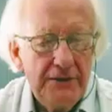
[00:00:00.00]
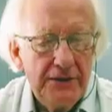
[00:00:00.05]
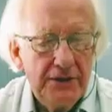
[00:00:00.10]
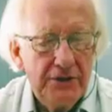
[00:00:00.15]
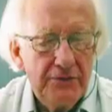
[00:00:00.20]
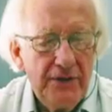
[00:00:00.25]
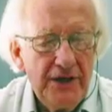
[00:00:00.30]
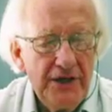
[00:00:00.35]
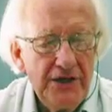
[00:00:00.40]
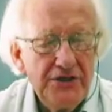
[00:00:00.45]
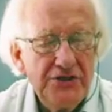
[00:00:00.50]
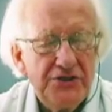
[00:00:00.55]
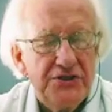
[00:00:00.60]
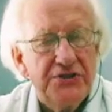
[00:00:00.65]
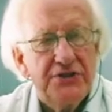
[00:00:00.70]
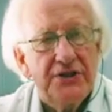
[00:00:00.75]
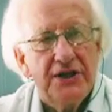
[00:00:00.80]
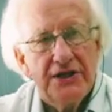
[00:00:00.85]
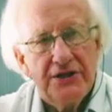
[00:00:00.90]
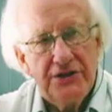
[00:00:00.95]
the
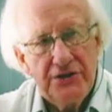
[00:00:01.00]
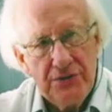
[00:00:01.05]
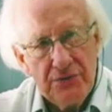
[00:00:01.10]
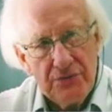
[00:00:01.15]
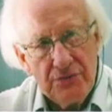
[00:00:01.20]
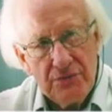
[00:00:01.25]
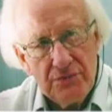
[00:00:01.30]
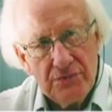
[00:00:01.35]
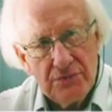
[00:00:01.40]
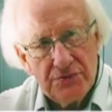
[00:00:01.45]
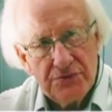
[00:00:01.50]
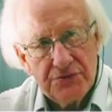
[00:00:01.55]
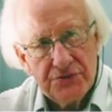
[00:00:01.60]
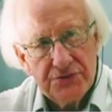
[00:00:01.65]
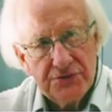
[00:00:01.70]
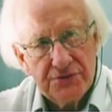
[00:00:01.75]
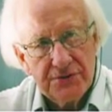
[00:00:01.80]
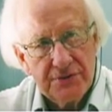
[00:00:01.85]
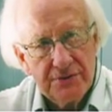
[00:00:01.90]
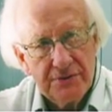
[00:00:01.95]
equation I
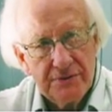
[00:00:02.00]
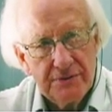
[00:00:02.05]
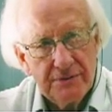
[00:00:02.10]
use